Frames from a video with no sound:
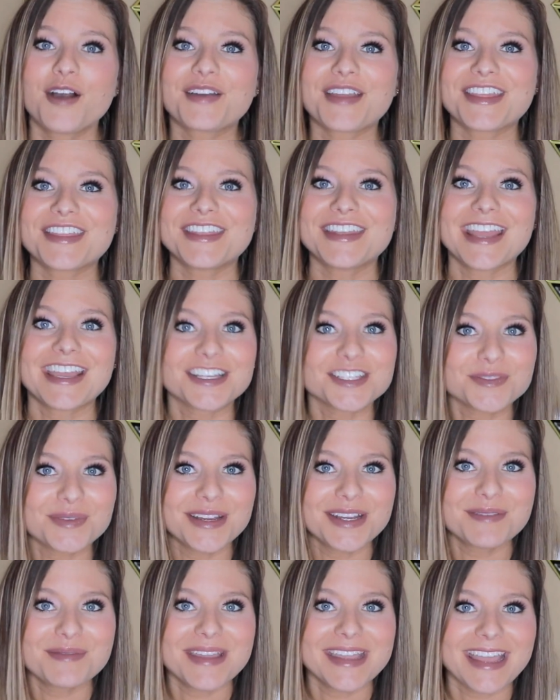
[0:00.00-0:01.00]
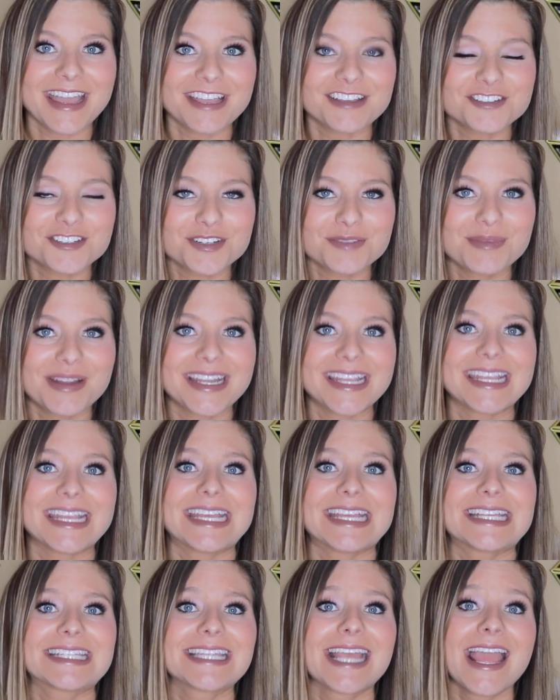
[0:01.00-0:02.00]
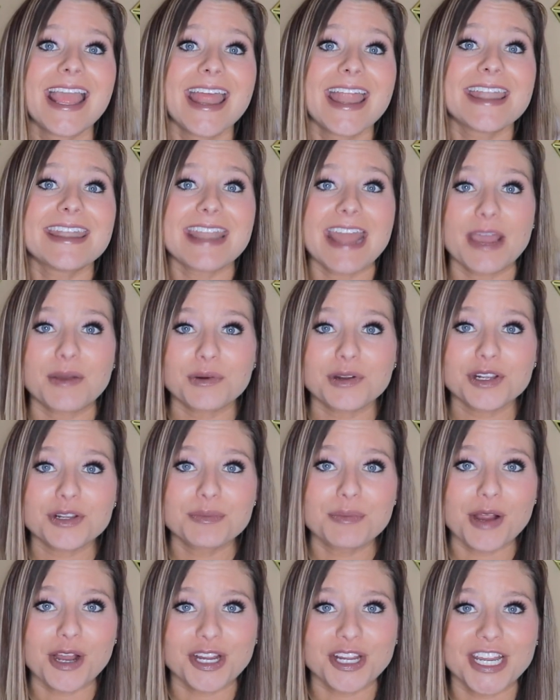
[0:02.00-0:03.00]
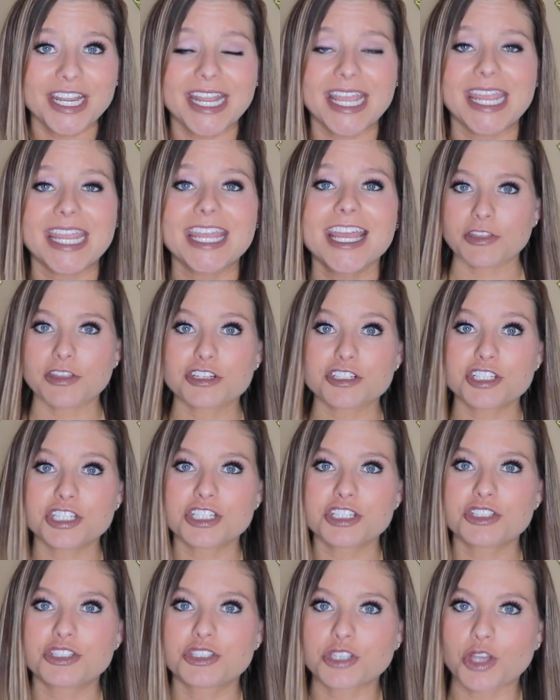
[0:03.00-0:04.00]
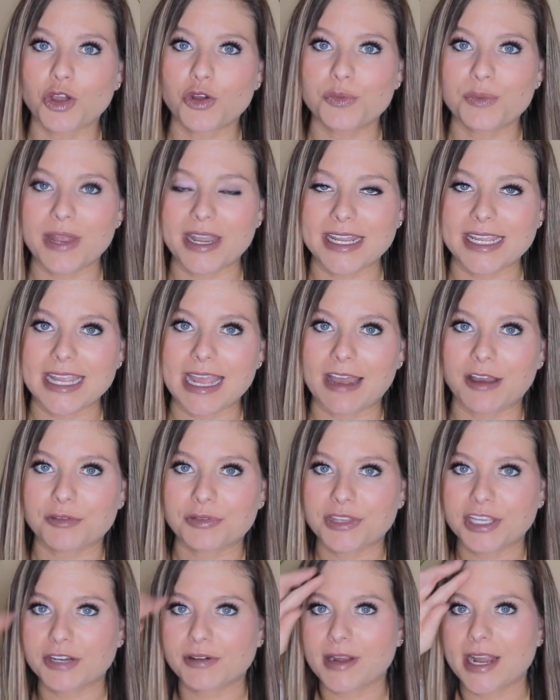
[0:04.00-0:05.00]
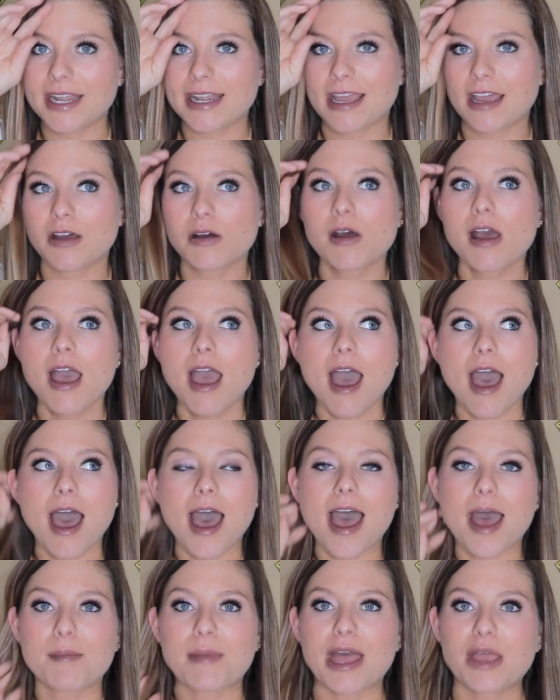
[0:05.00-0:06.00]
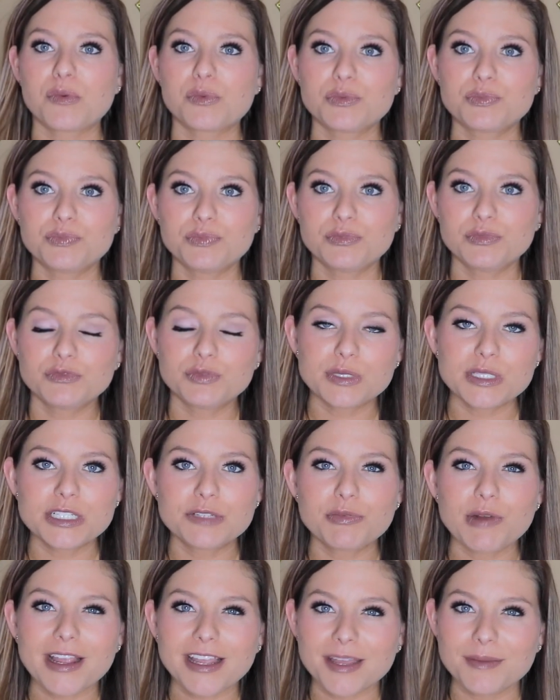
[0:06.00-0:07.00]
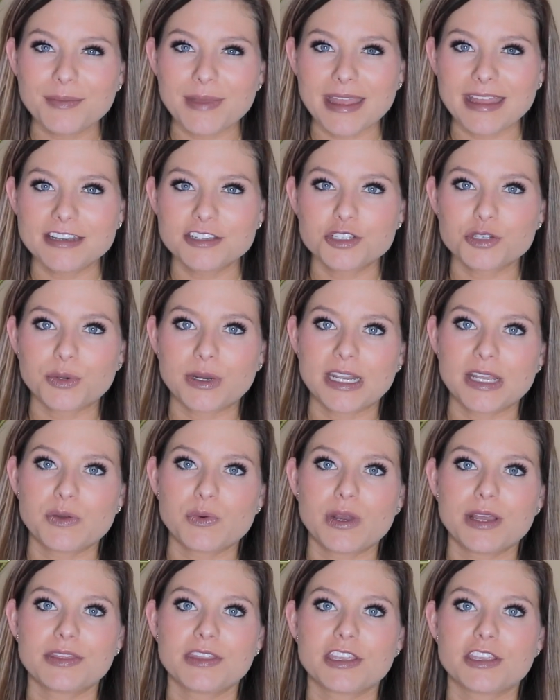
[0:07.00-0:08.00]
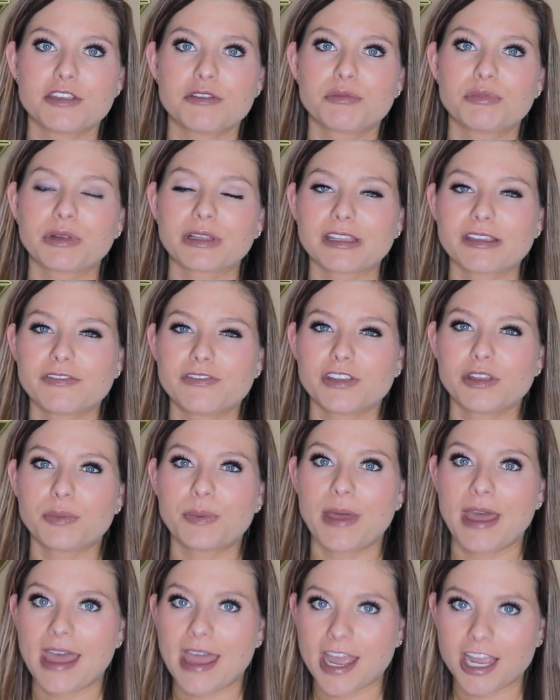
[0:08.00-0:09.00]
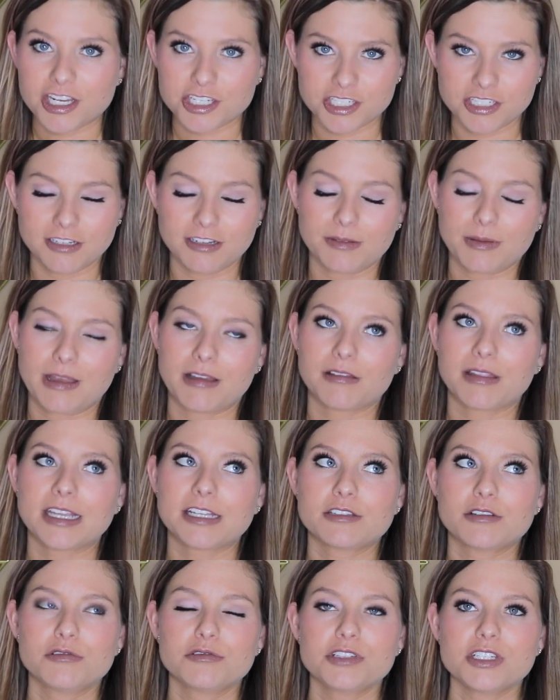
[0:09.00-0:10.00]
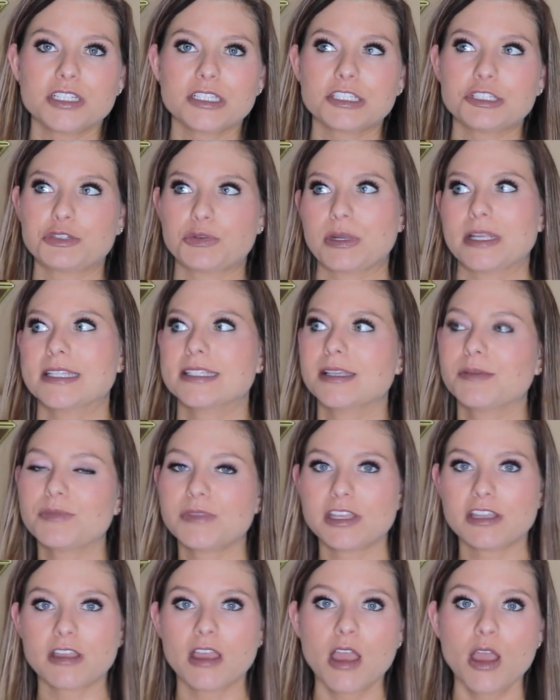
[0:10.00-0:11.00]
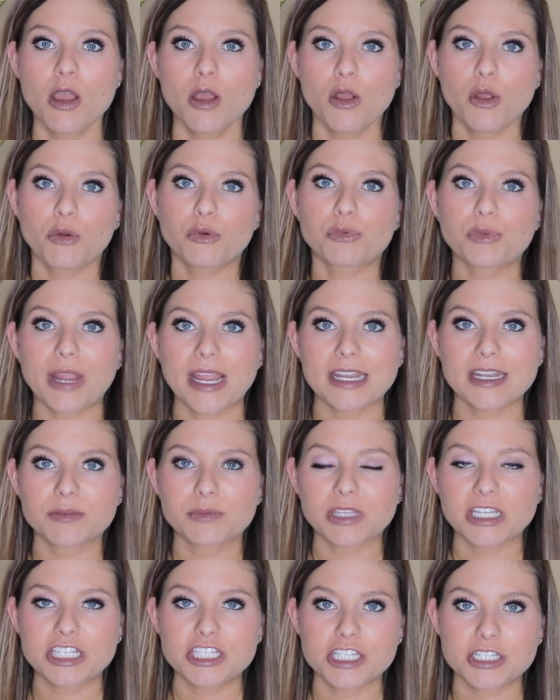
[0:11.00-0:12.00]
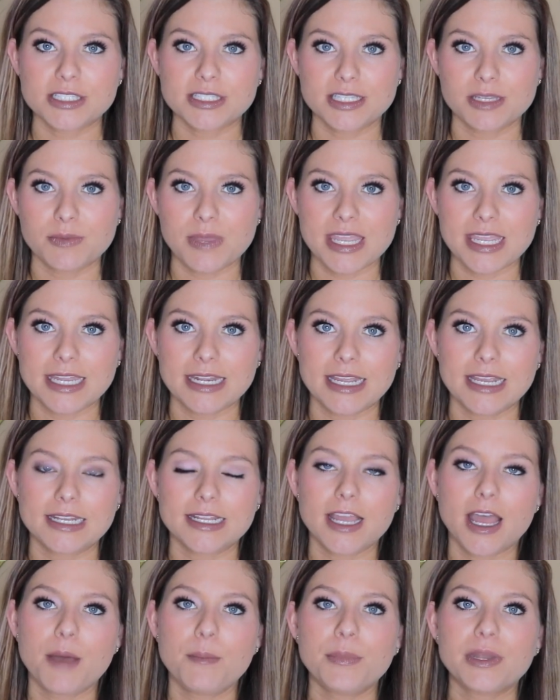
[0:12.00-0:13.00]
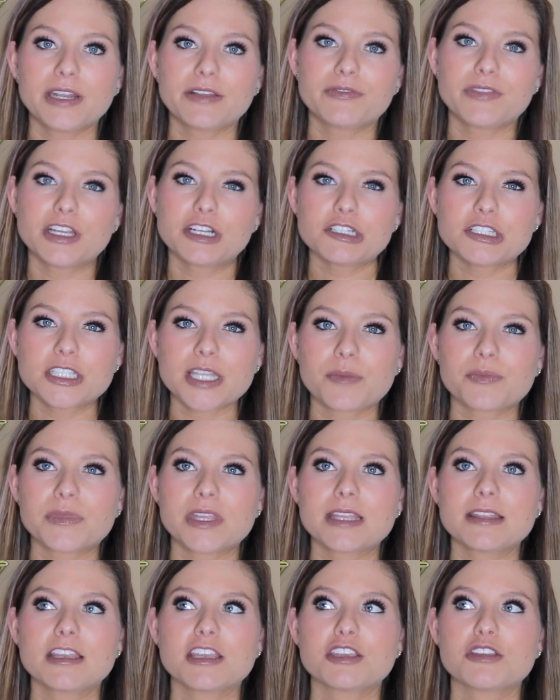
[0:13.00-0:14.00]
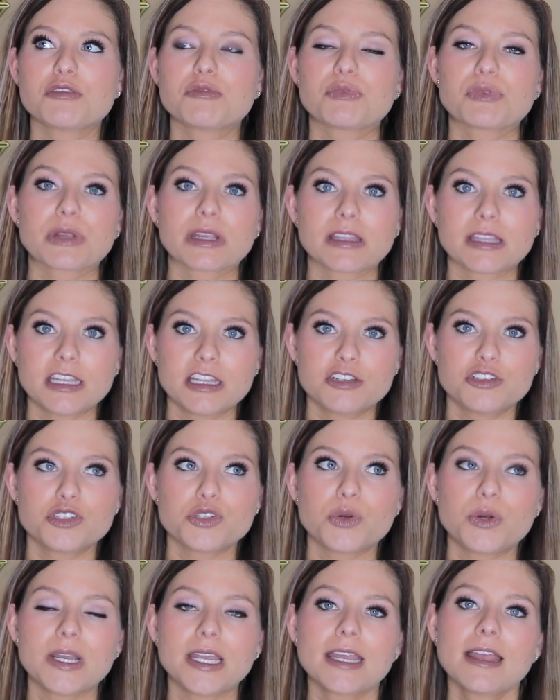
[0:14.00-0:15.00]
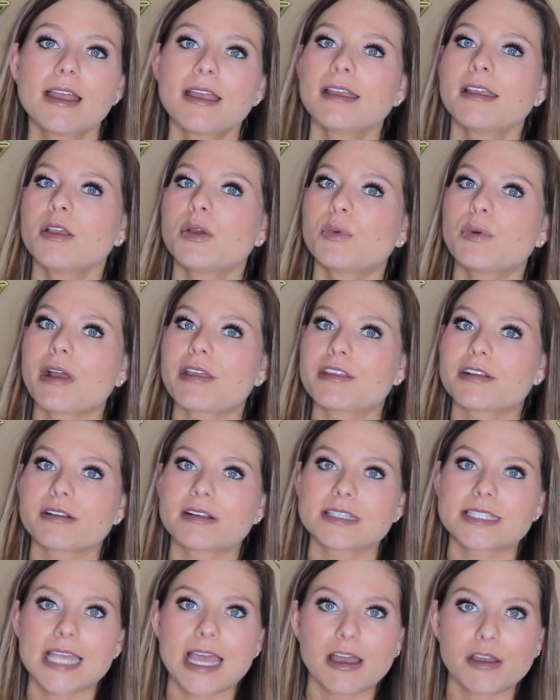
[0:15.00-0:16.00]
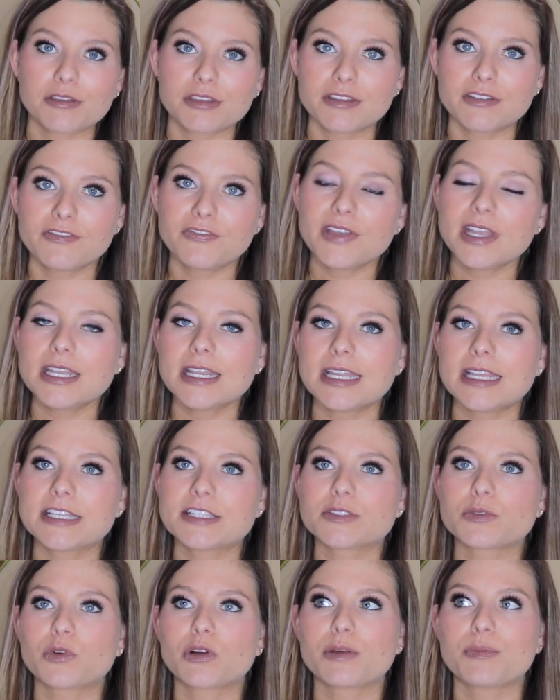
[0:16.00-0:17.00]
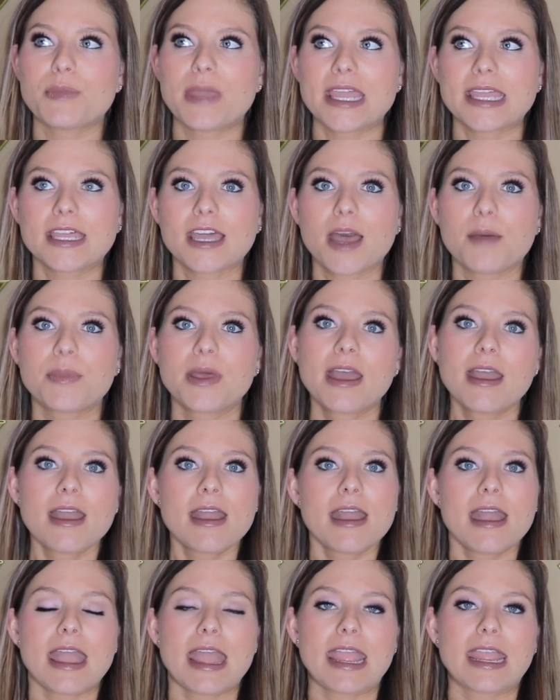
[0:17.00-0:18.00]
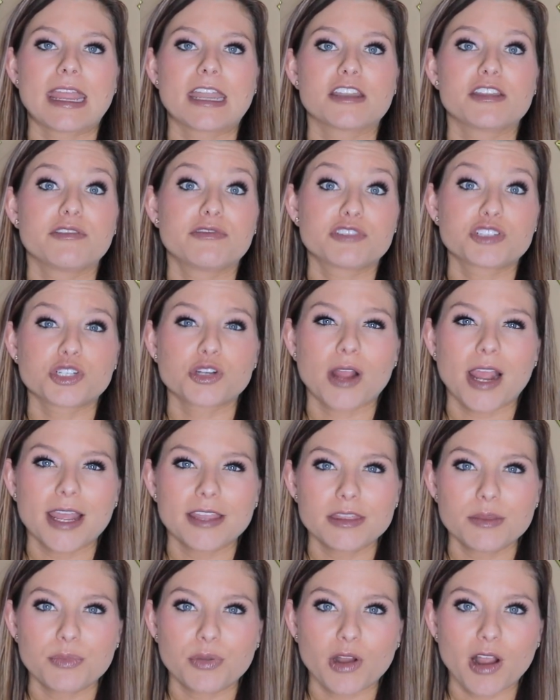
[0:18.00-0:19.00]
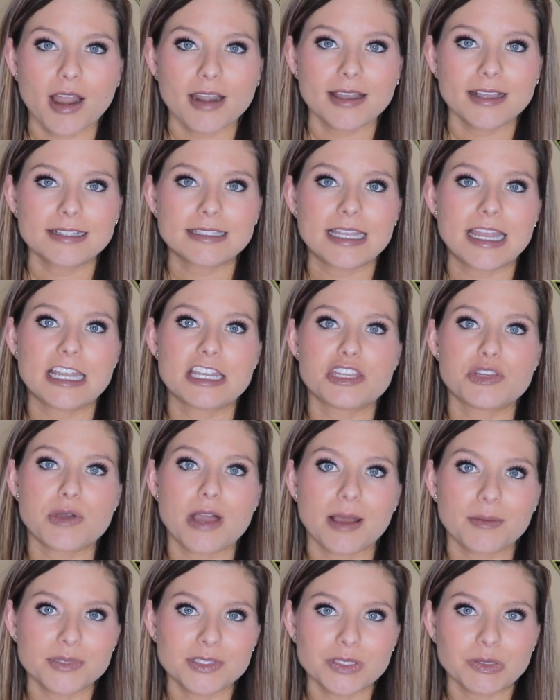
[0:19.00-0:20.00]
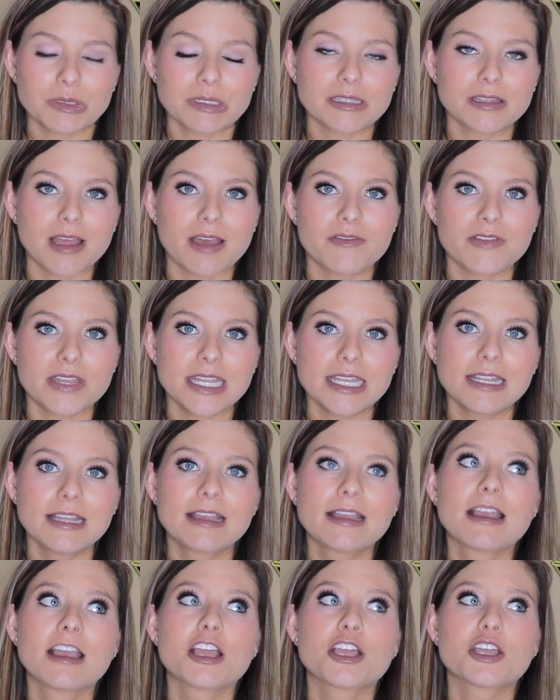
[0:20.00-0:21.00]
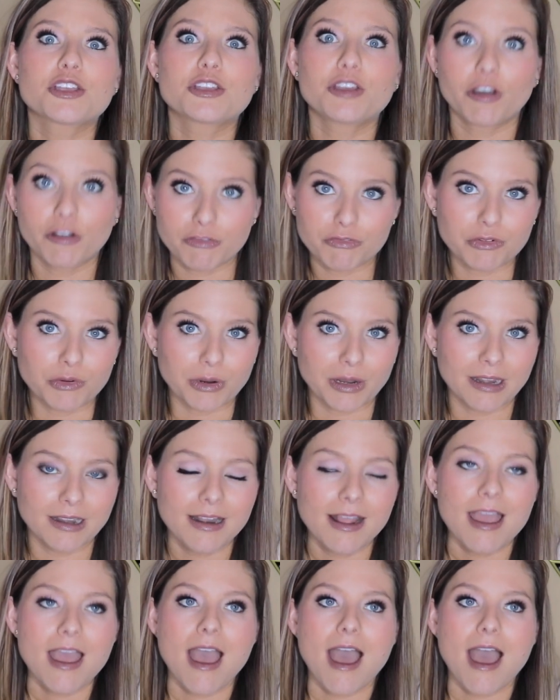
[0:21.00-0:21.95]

Okay, the next way to make extra money is network marketing. There's just so many out there right now. I would recommend joining one that you really feel passionate about. Like, don't just join something randomly just to make an income, but if there's something that you really enjoy, whether it's health and fitness or makeup, and you've tried the product and you absolutely love it, go for it.